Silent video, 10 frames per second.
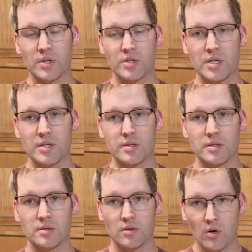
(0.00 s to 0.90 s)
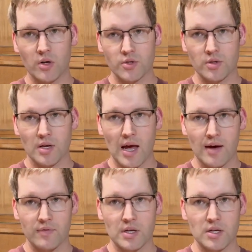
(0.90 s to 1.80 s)
which is larger than
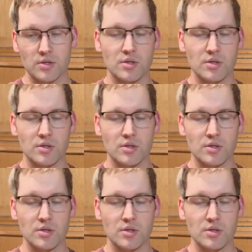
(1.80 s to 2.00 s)
1/2",